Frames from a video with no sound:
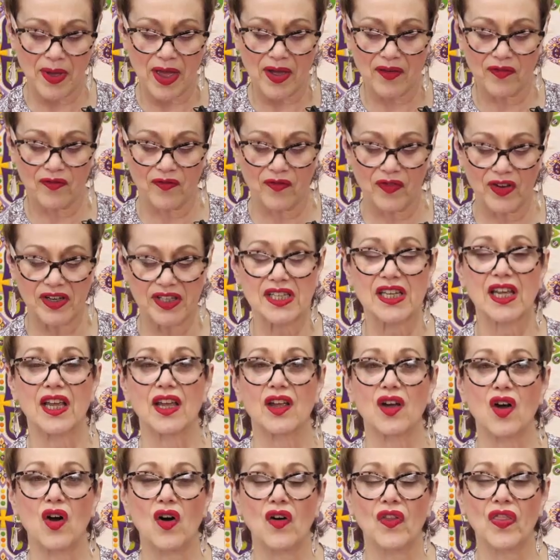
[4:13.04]

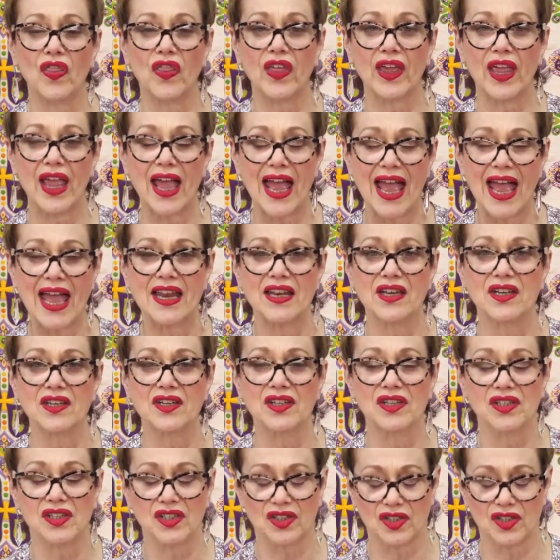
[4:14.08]
fitting on the end,